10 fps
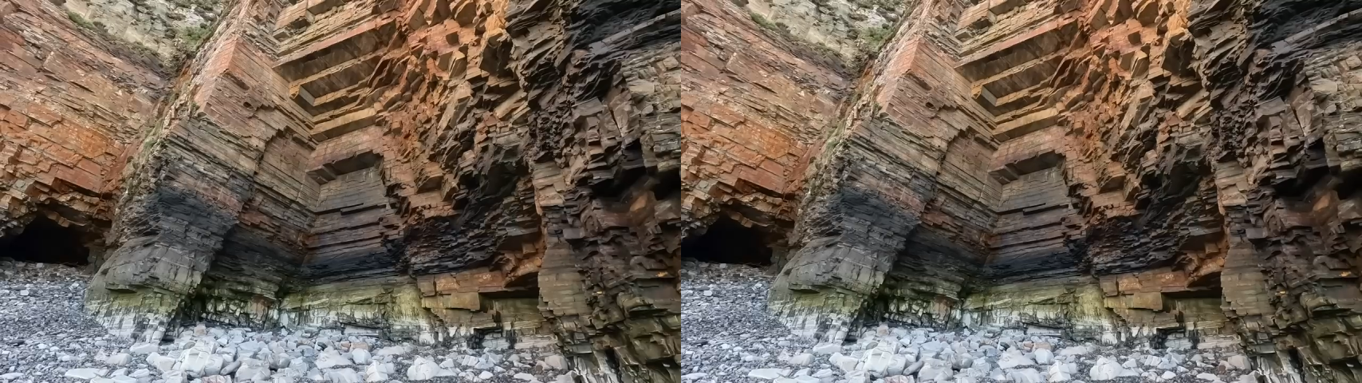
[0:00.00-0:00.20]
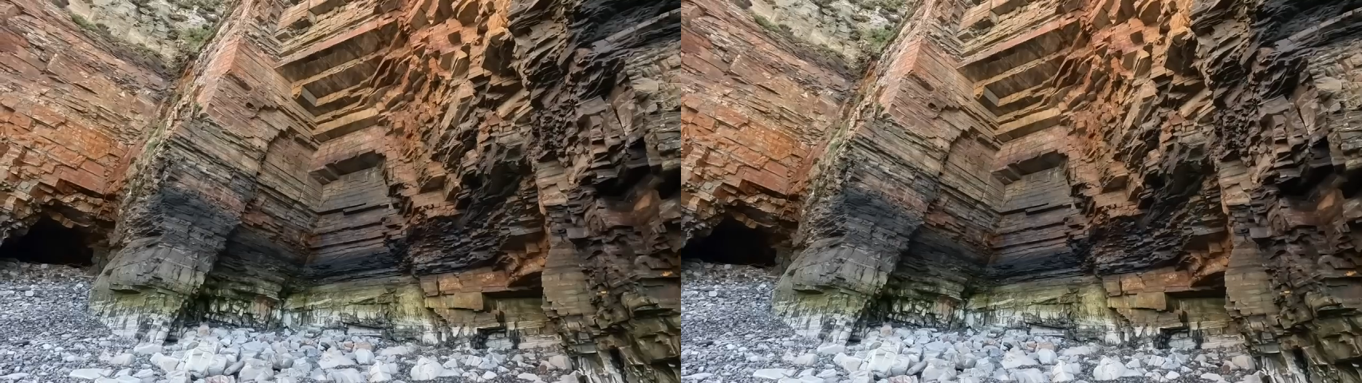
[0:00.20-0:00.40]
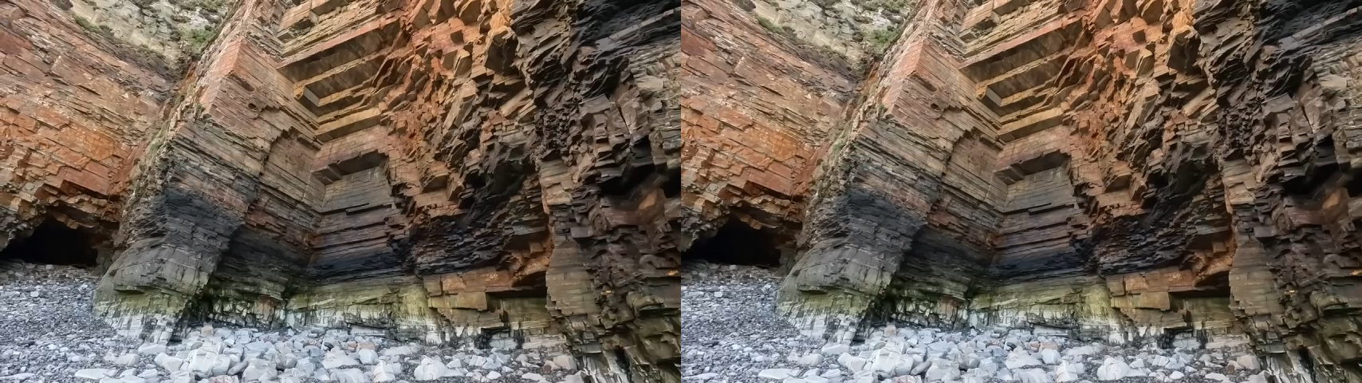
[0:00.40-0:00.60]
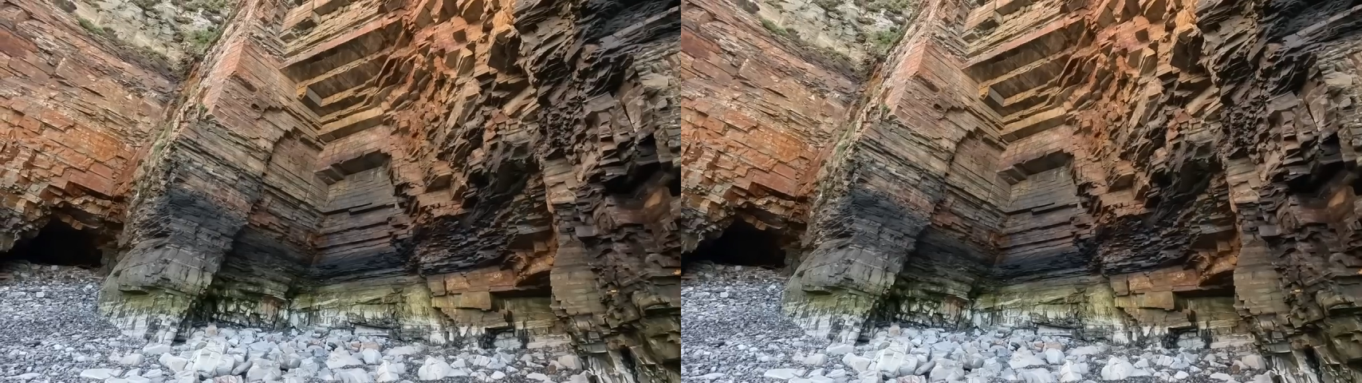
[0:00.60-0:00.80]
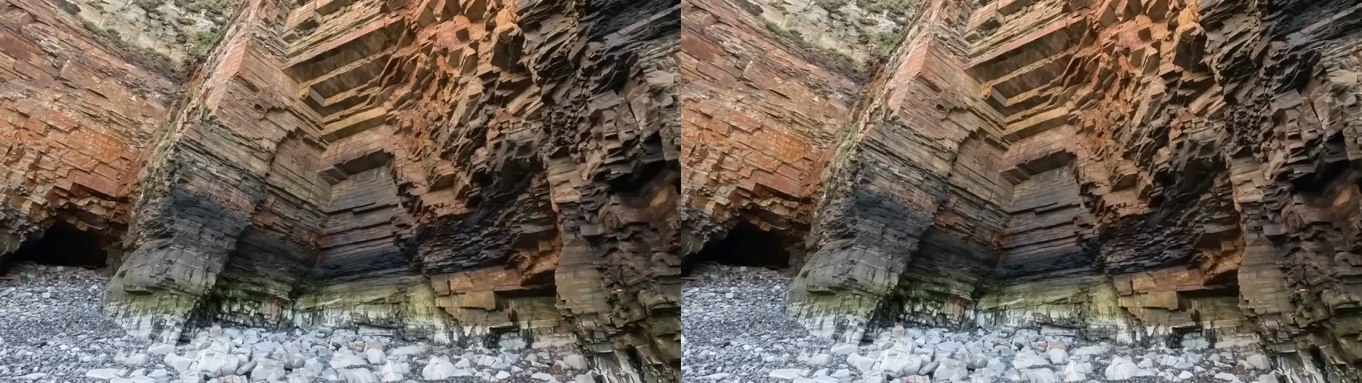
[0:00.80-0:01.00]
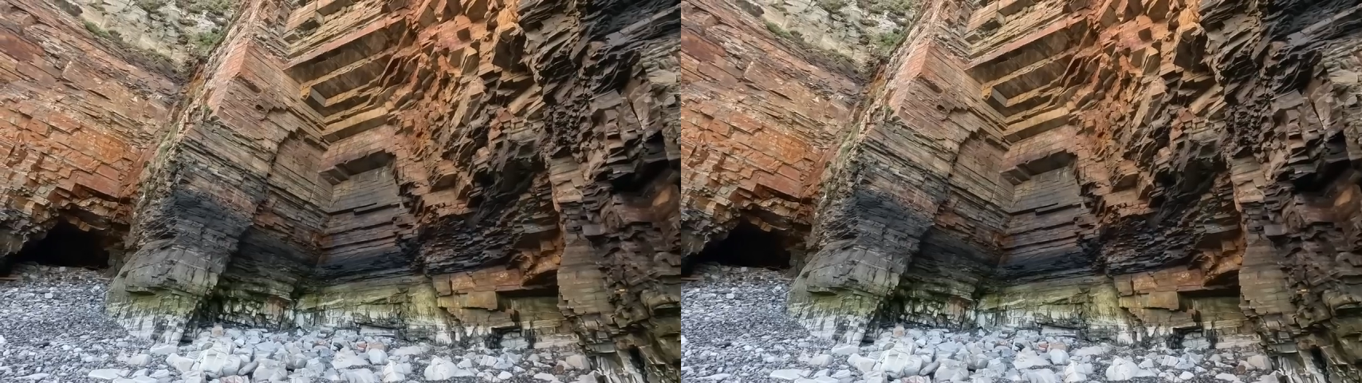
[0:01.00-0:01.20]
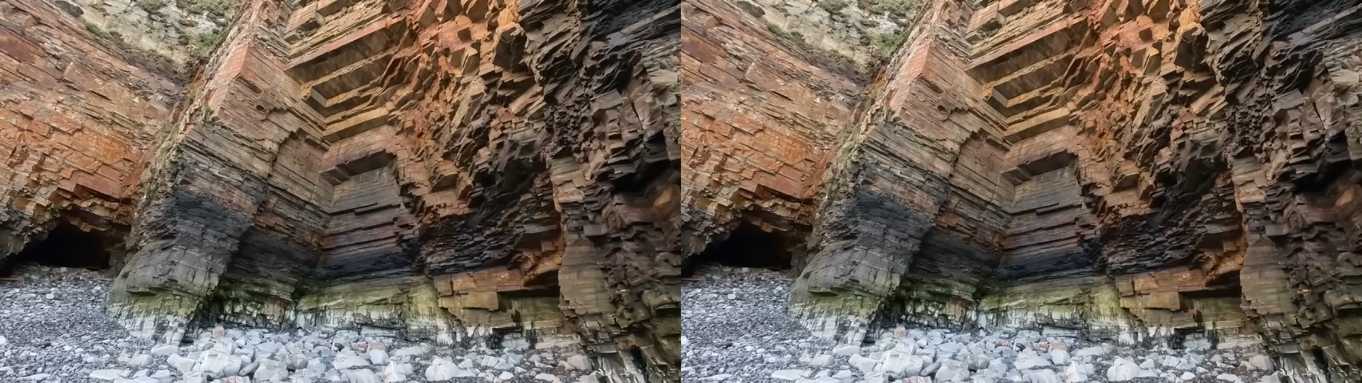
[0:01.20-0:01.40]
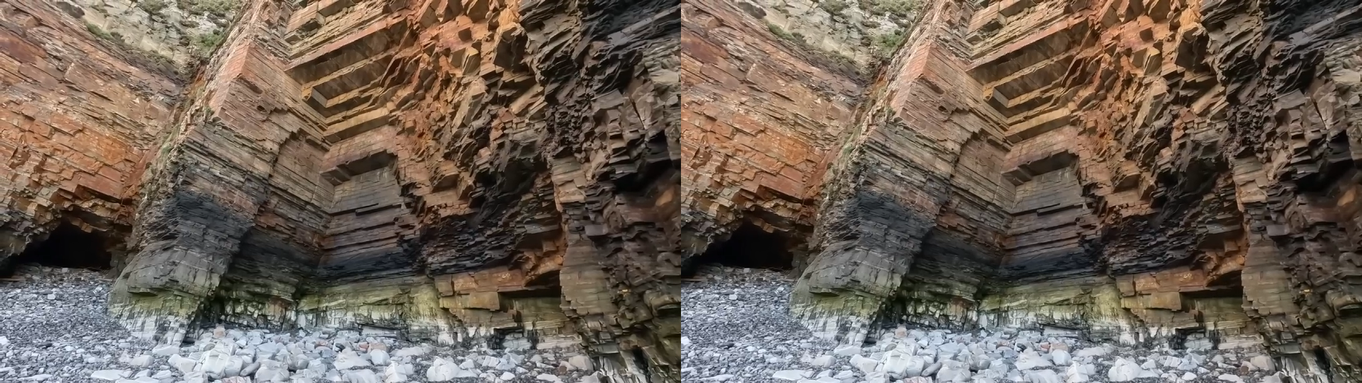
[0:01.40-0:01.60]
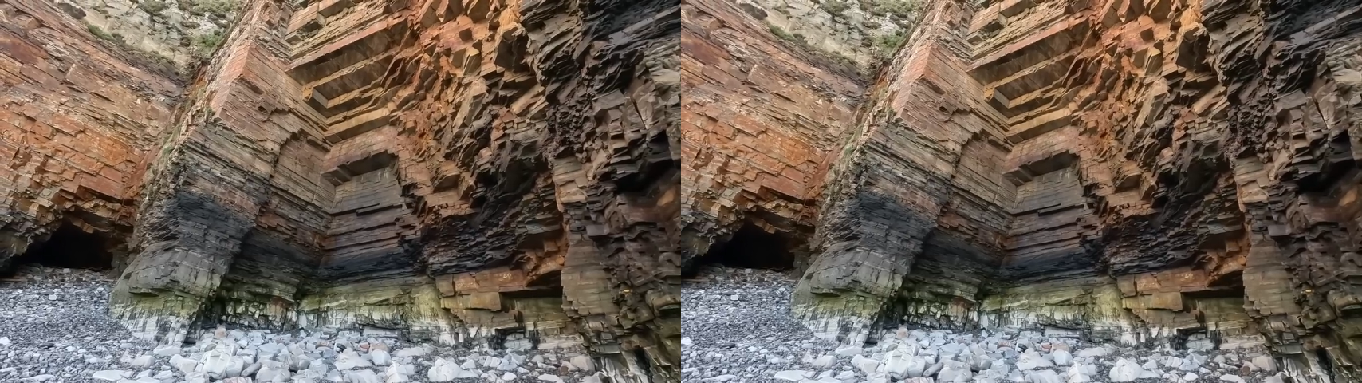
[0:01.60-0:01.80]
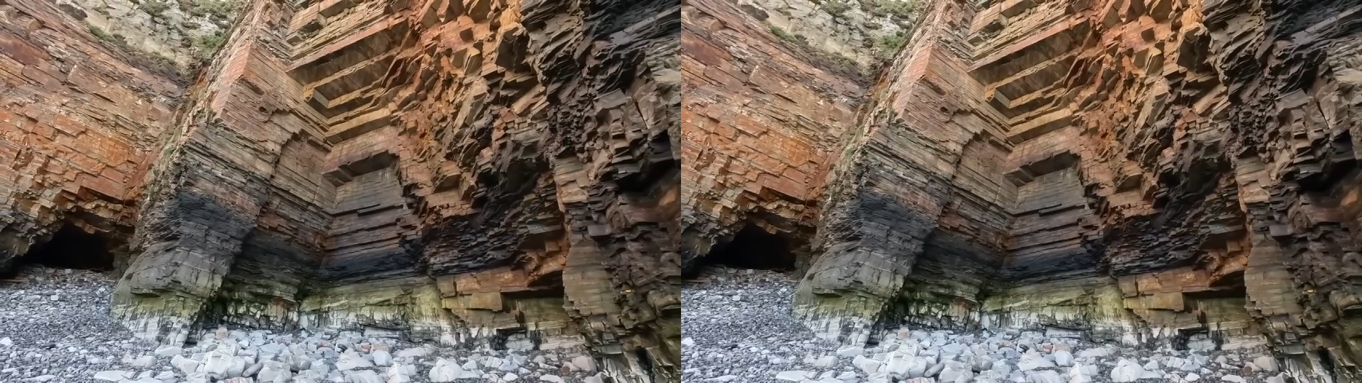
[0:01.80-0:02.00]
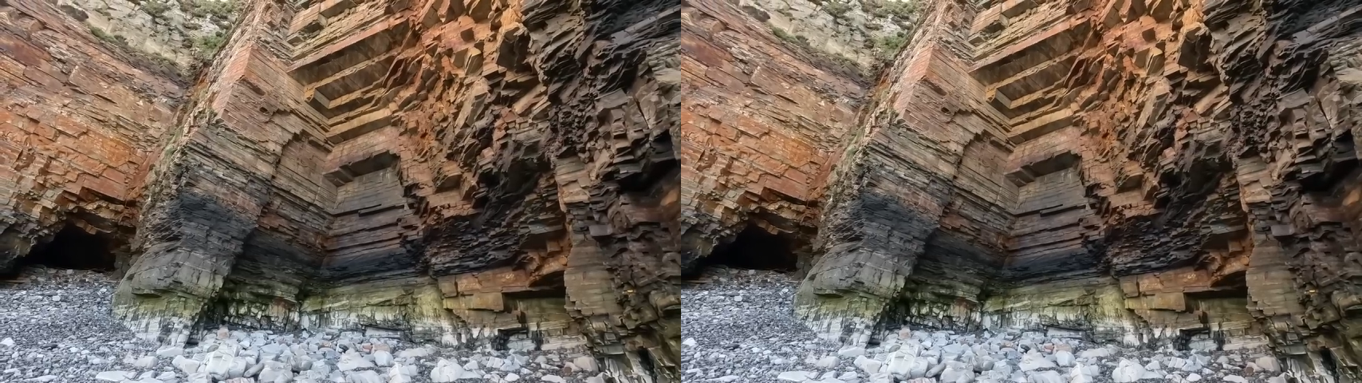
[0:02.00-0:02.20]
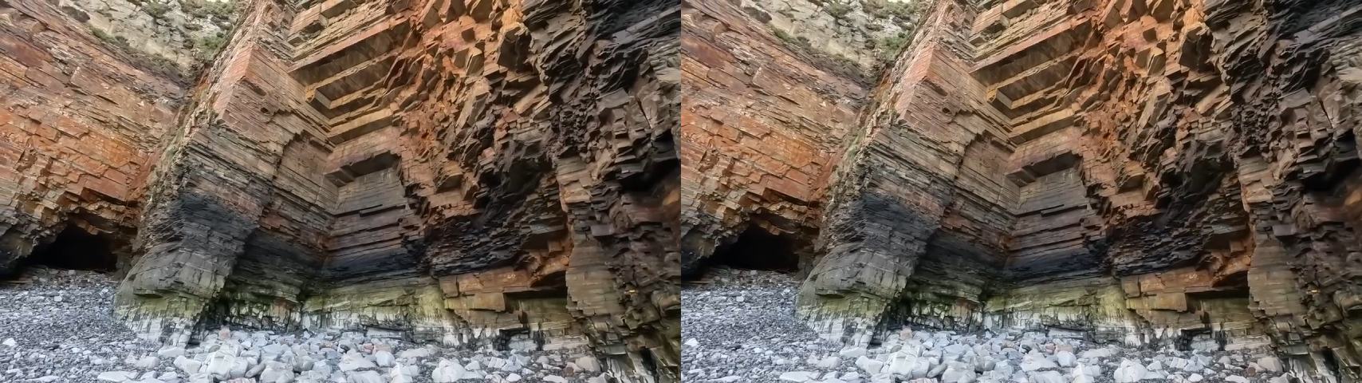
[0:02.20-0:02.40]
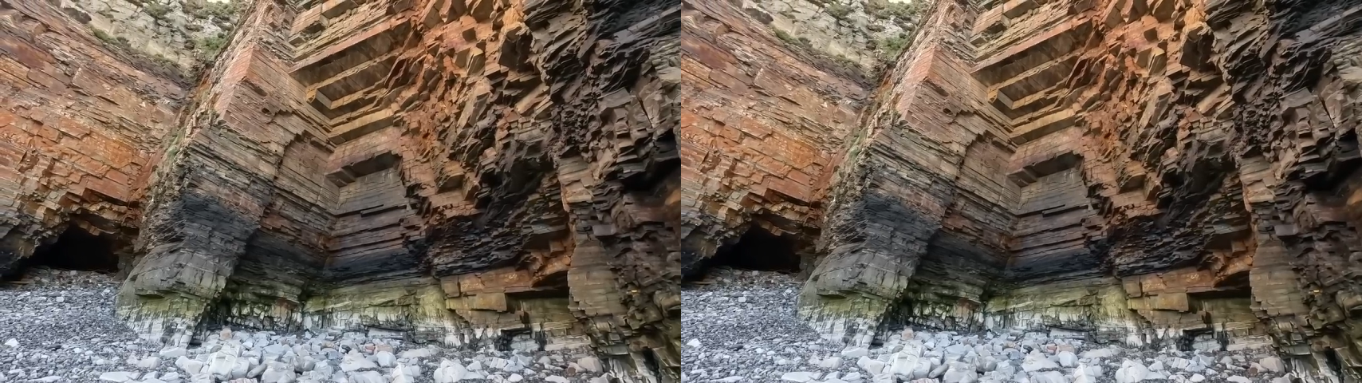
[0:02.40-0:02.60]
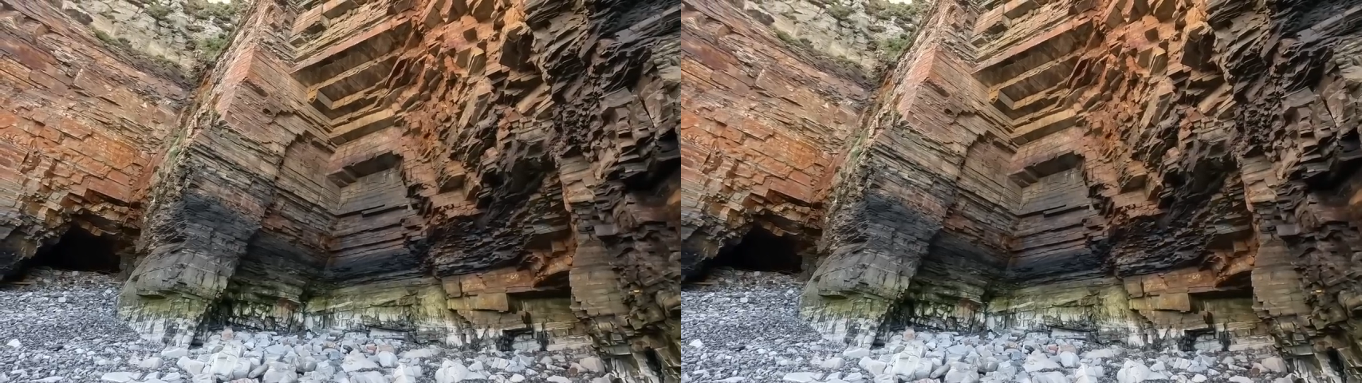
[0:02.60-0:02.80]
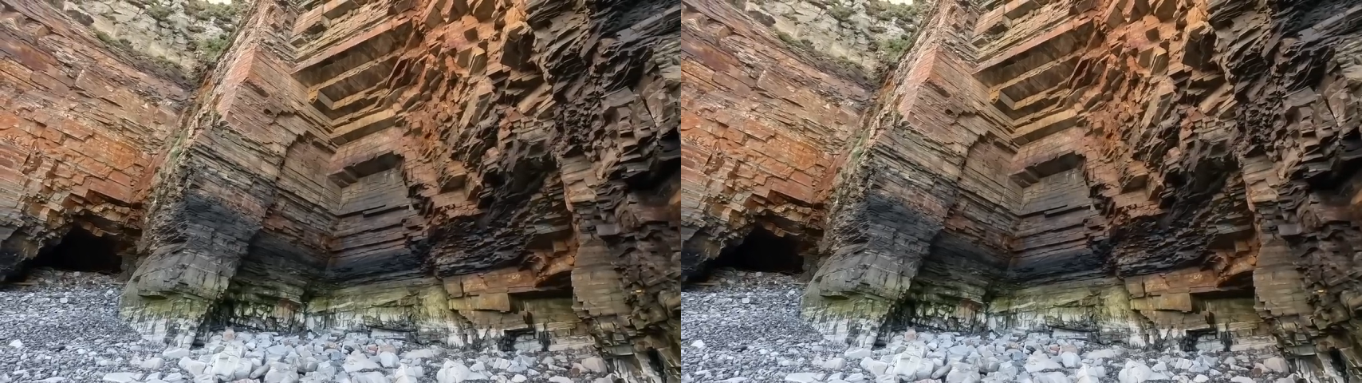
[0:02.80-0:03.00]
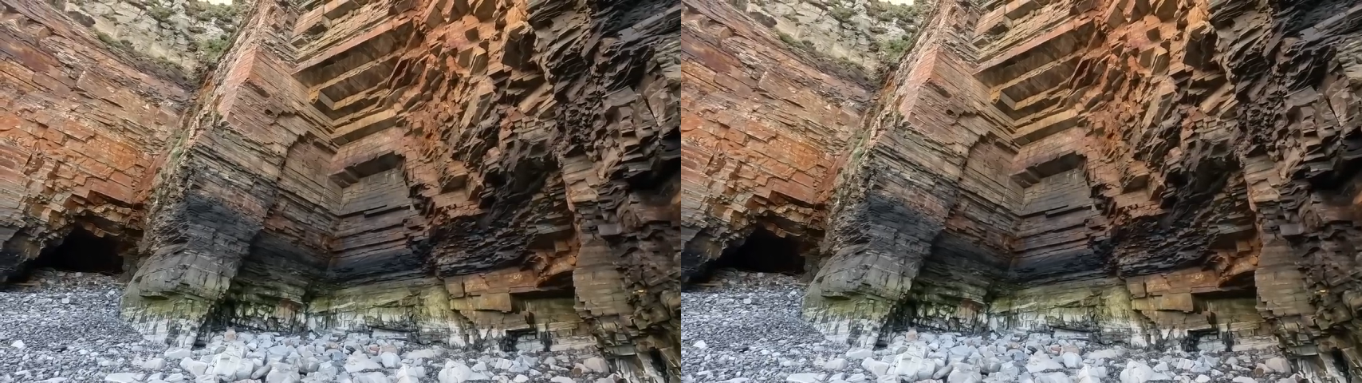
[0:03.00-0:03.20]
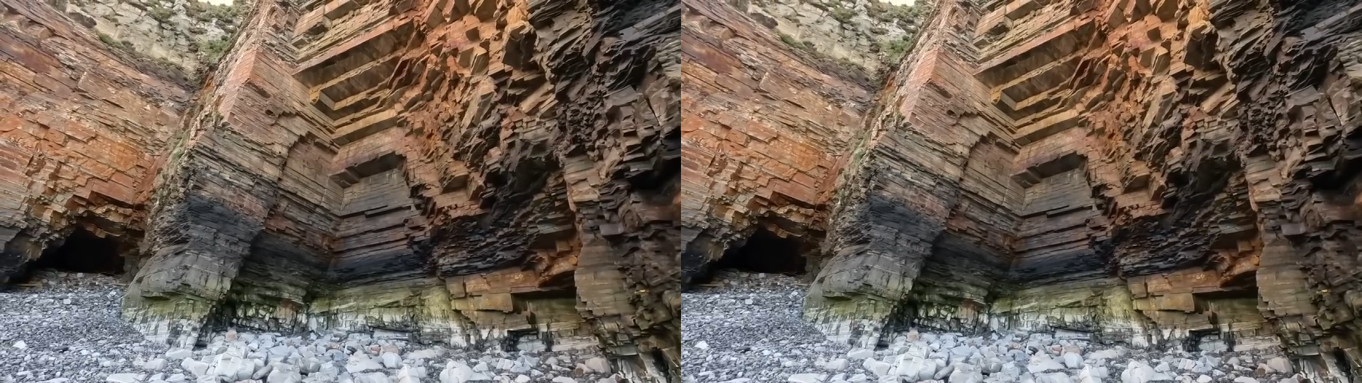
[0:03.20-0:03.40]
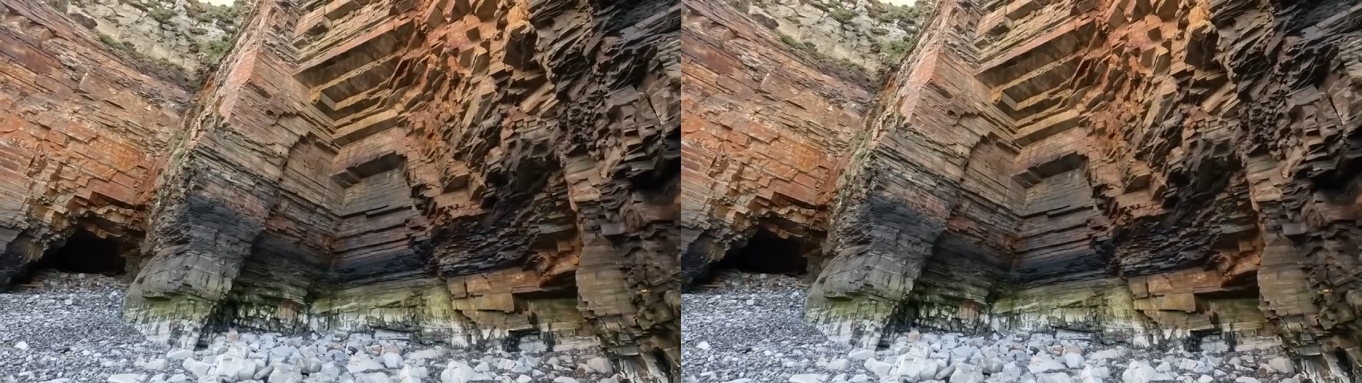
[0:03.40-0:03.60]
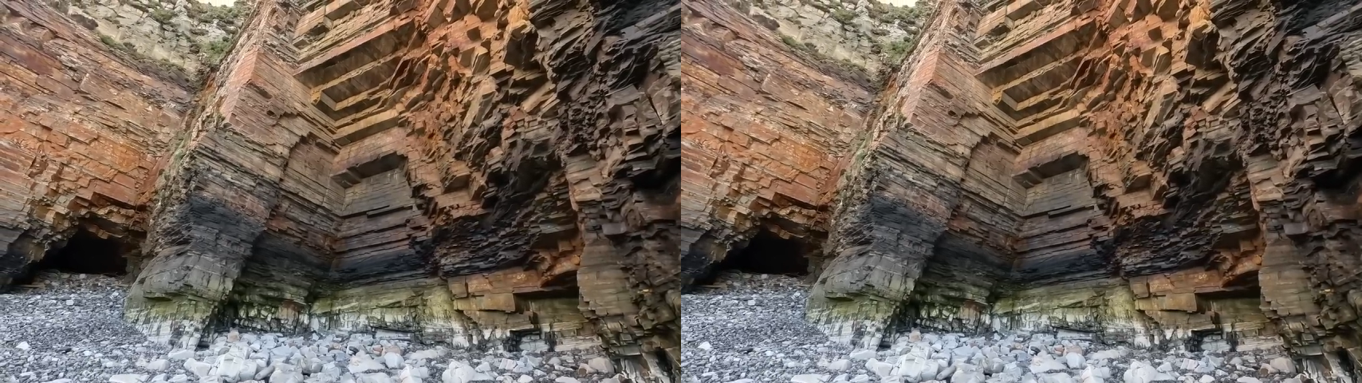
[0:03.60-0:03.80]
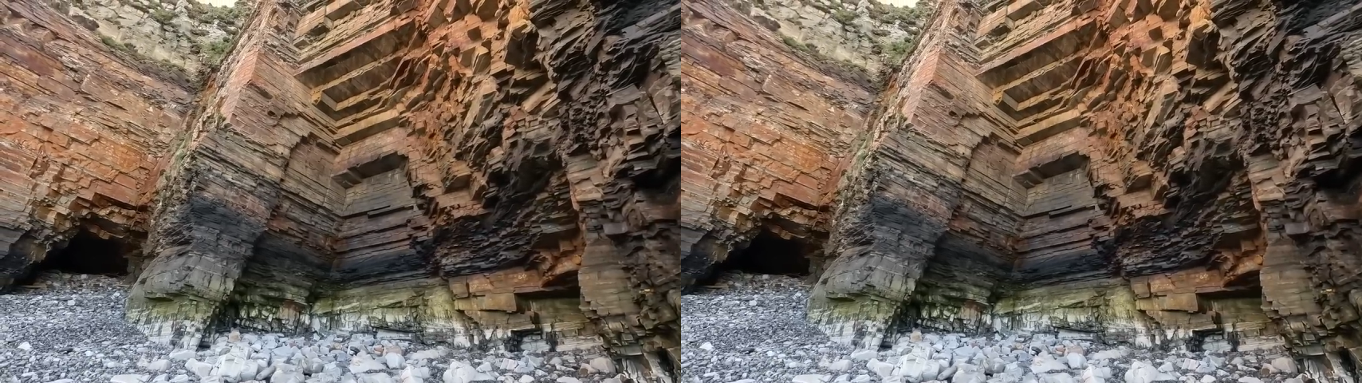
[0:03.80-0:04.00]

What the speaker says: No face is visible, so there are no lips to read.